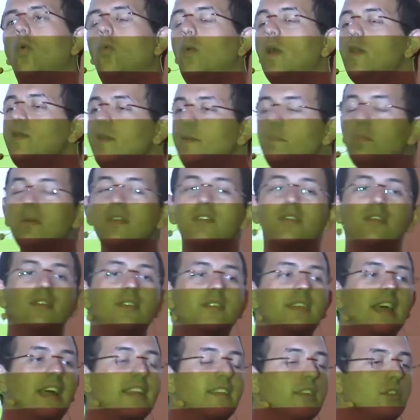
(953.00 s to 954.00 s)
when we
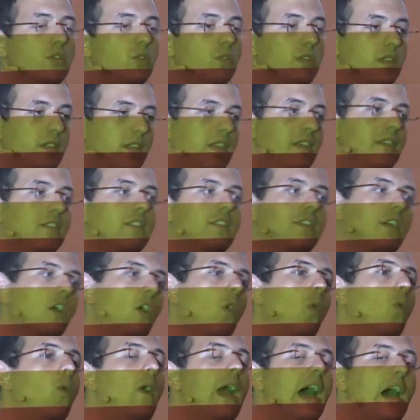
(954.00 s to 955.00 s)
persist data to the disk,
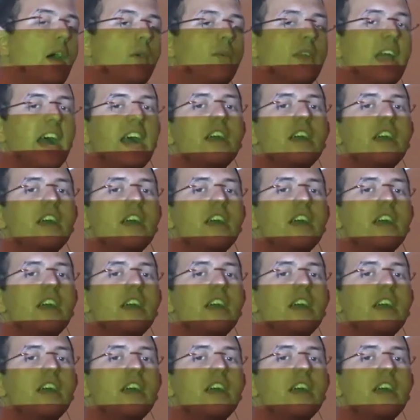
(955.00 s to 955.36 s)
where are we